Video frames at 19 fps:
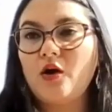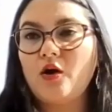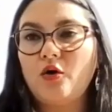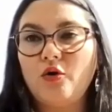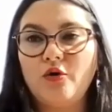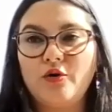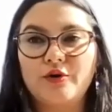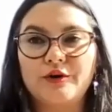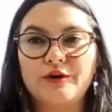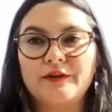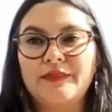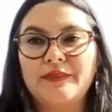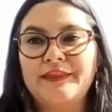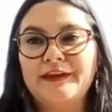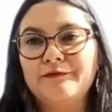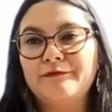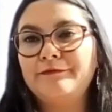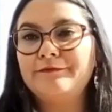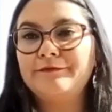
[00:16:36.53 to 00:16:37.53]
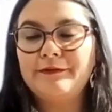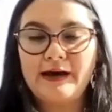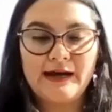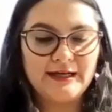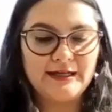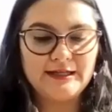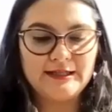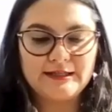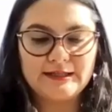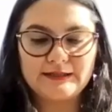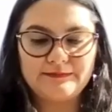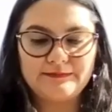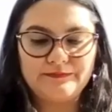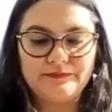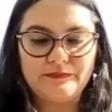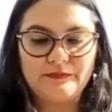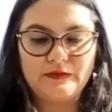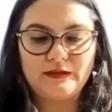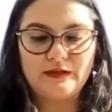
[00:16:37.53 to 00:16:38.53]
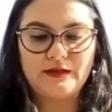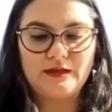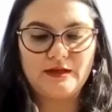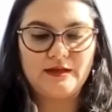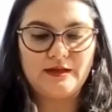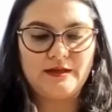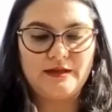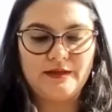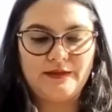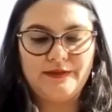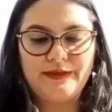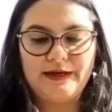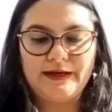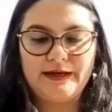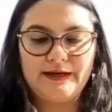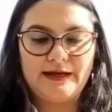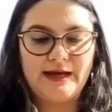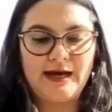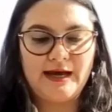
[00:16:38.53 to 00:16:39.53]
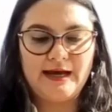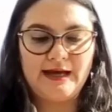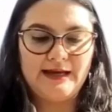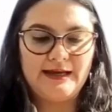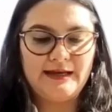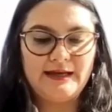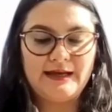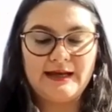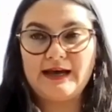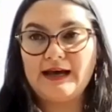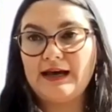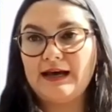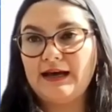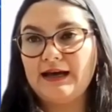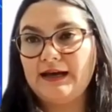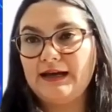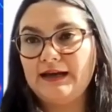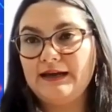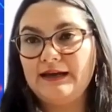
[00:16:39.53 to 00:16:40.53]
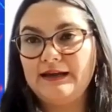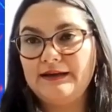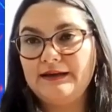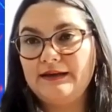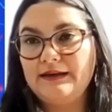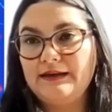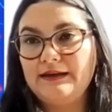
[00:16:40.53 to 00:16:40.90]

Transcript: Or the fight that I had